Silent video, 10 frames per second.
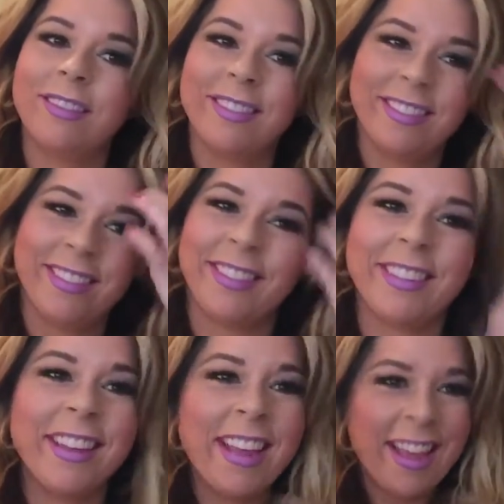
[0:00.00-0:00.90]

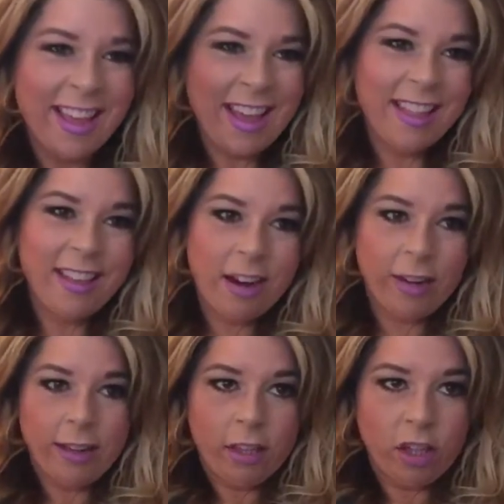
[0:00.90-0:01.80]
And then I'll
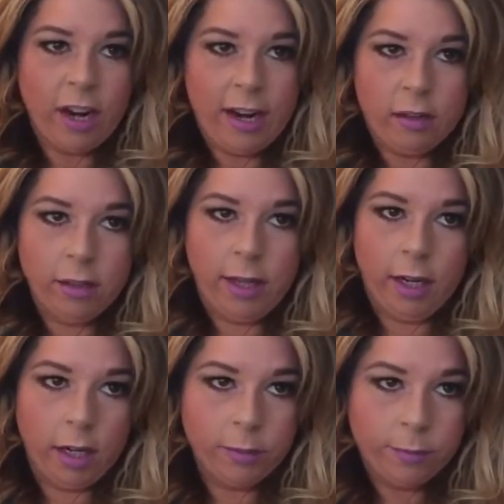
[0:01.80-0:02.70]
get the crown
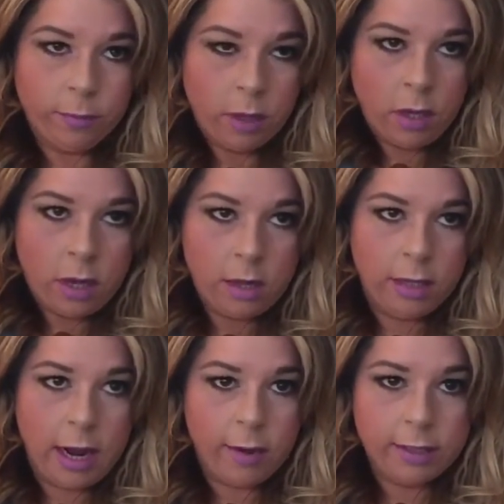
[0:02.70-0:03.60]
here. And
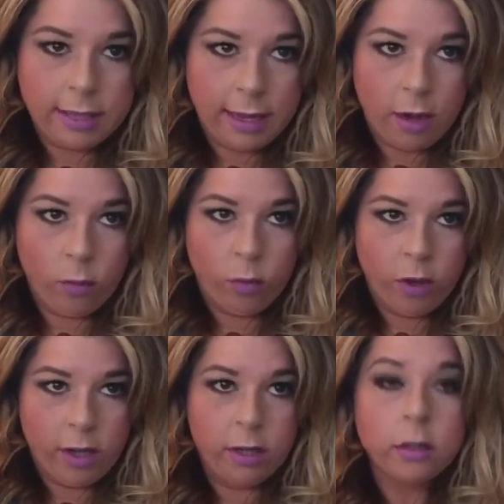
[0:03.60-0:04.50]
then I always say go
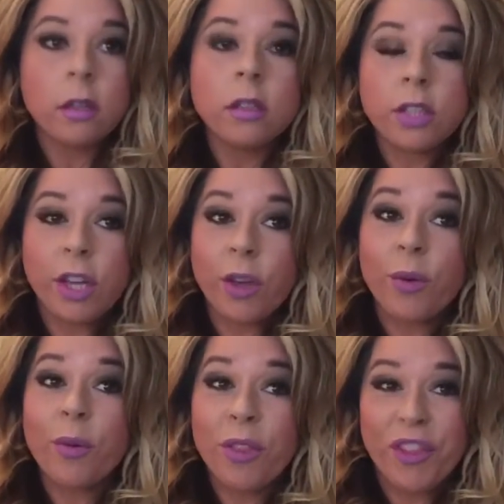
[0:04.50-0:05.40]
1,
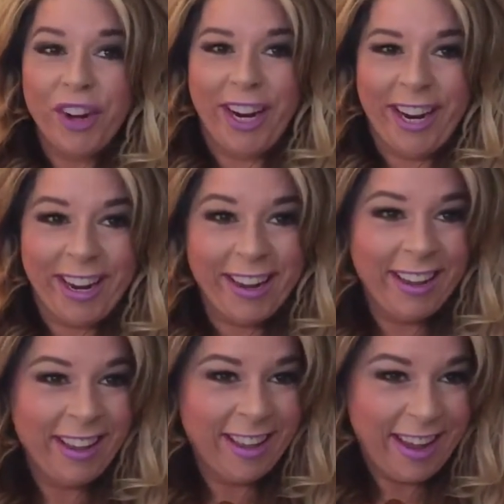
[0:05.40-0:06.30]
2, 3.
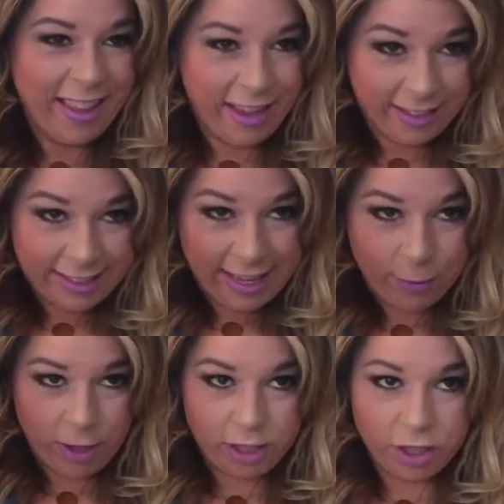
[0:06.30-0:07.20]
And then see
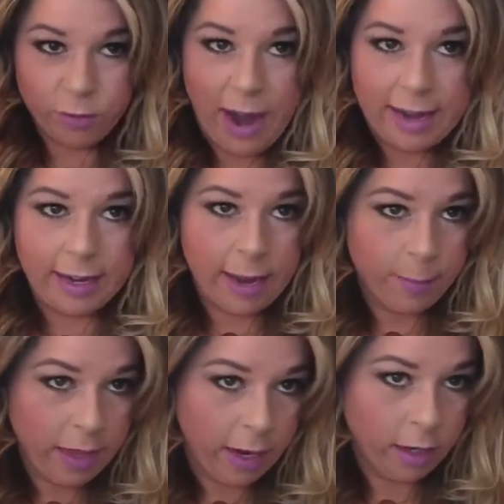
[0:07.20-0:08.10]
it's just right it
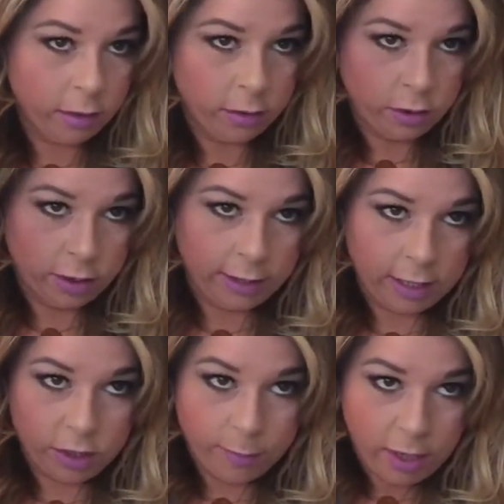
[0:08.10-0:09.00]
up there. Just
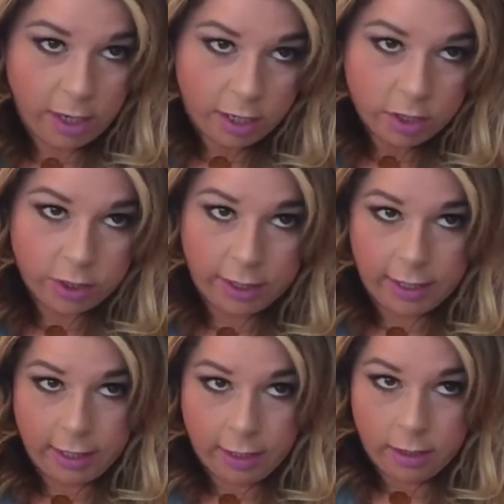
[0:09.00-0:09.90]
get your brush
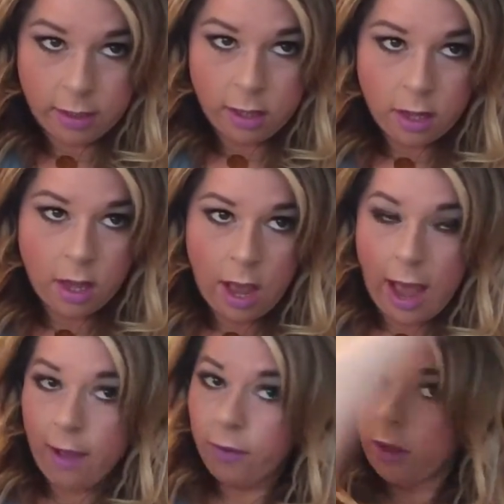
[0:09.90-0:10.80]
again.
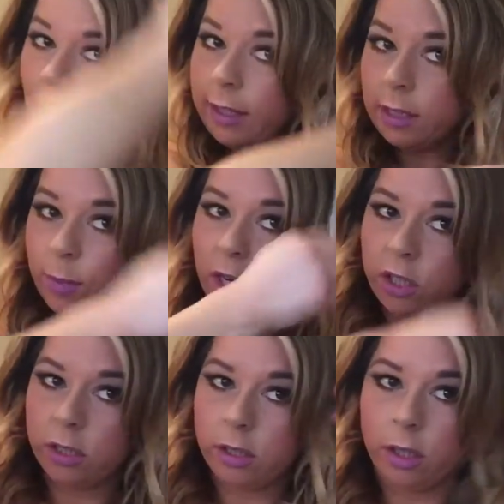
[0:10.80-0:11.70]
I feel like these
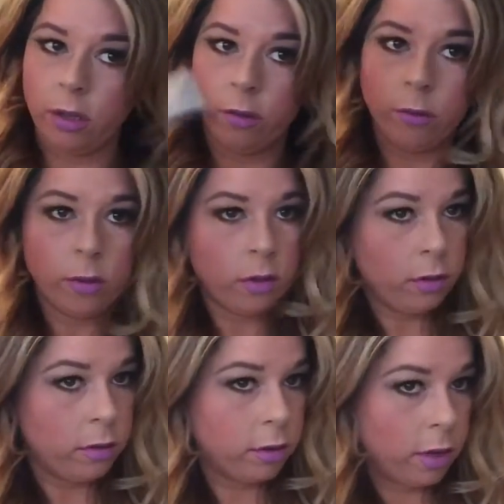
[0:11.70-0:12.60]
brushes do
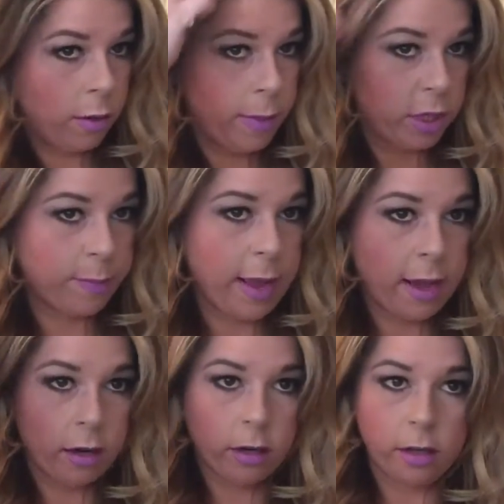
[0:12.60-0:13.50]
so much
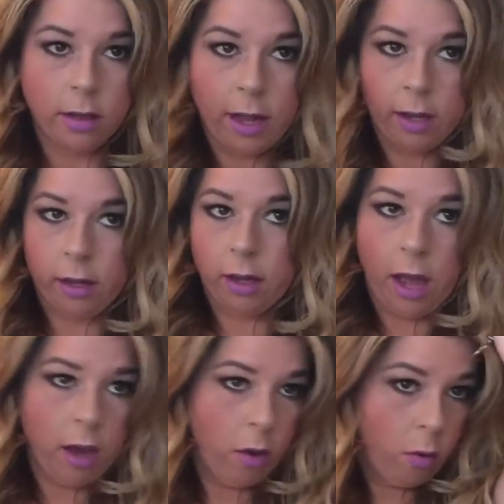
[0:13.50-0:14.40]
better than like a
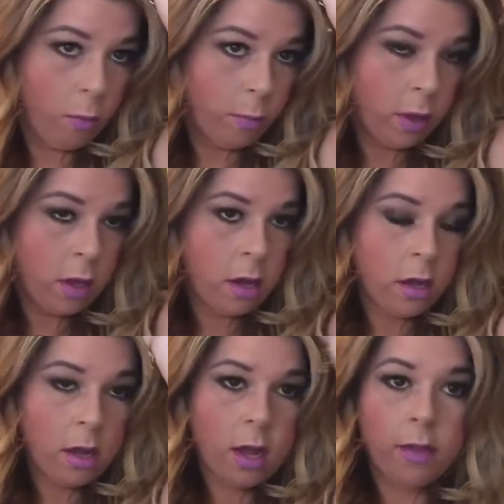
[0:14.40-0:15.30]
comb.
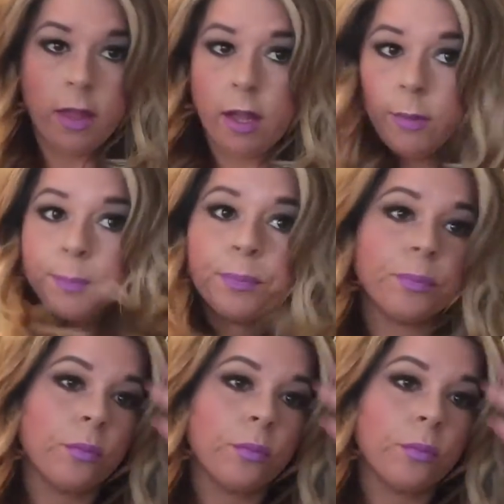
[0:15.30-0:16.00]
And then,